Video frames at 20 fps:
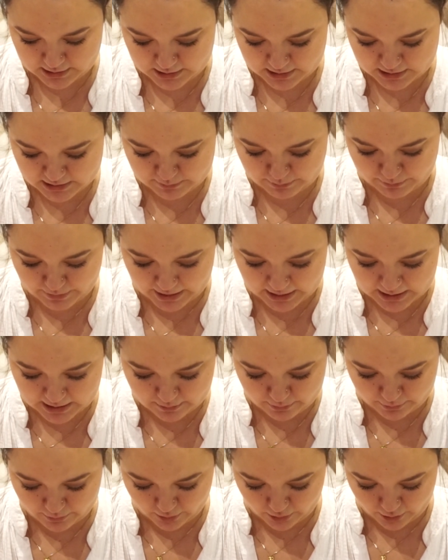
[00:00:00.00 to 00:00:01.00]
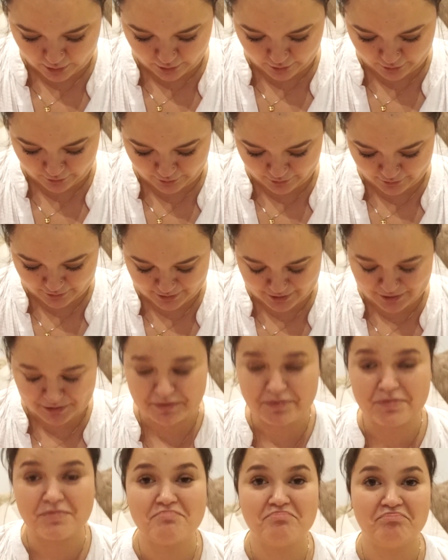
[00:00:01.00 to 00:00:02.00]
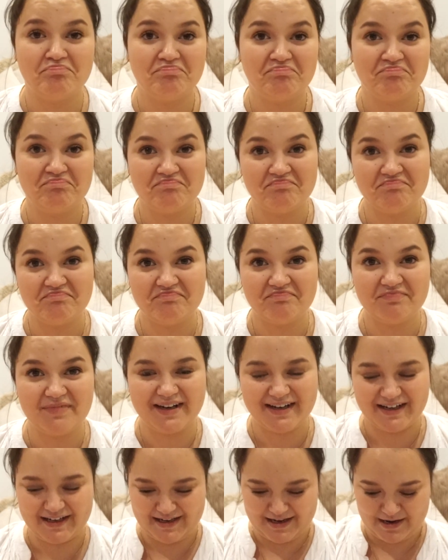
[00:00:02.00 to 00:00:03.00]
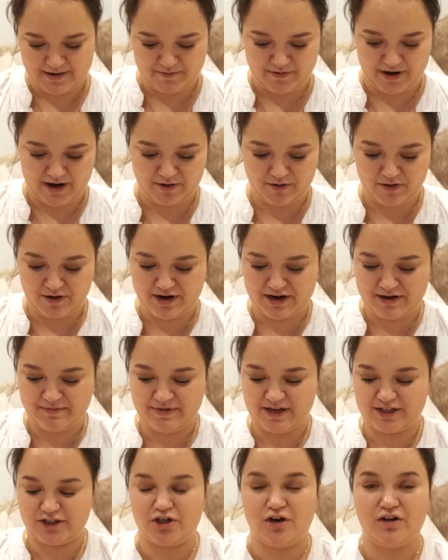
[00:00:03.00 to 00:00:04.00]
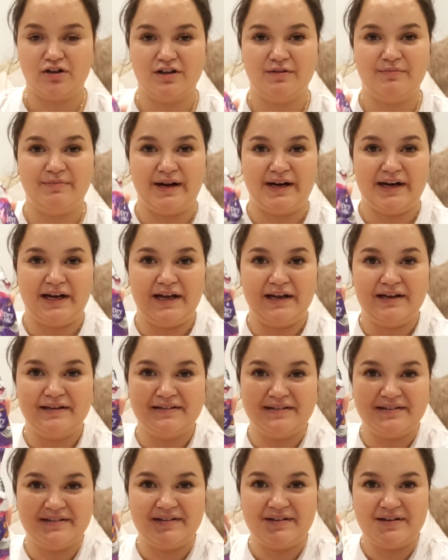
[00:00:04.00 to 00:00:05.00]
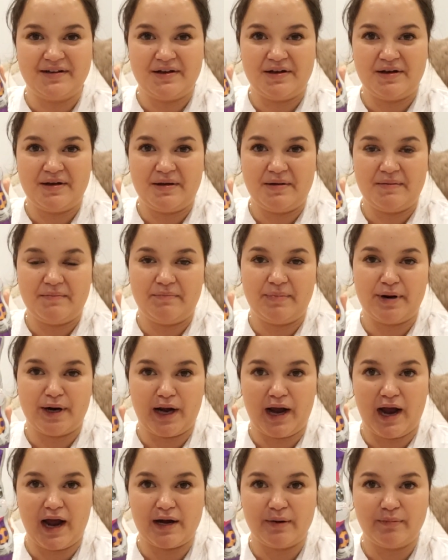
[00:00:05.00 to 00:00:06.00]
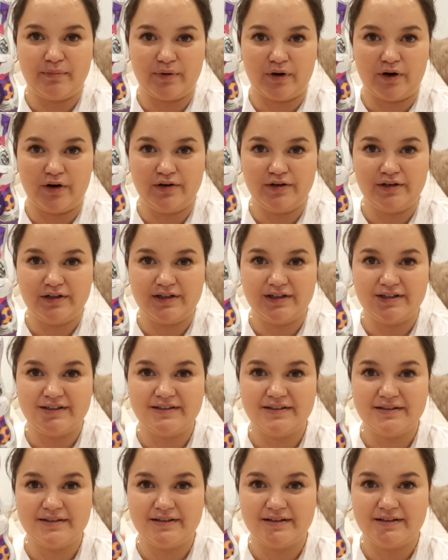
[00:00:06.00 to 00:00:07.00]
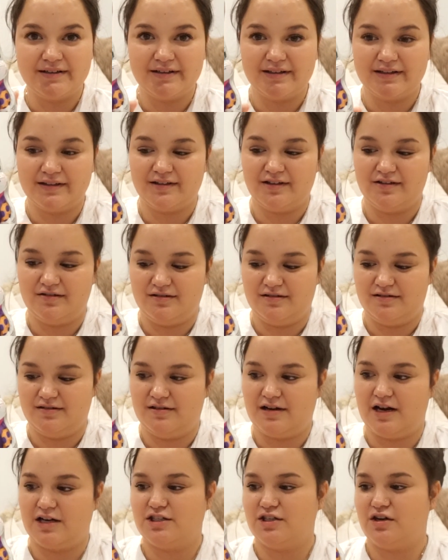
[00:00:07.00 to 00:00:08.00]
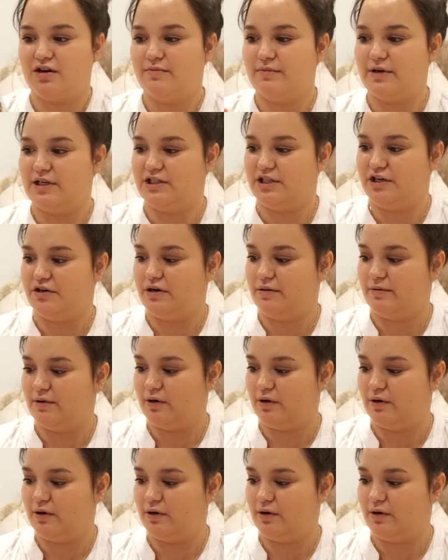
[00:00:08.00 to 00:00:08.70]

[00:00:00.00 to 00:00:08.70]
his bunny broke. I got him a chocolate bunny, but it kind of broke. Just got him a dairy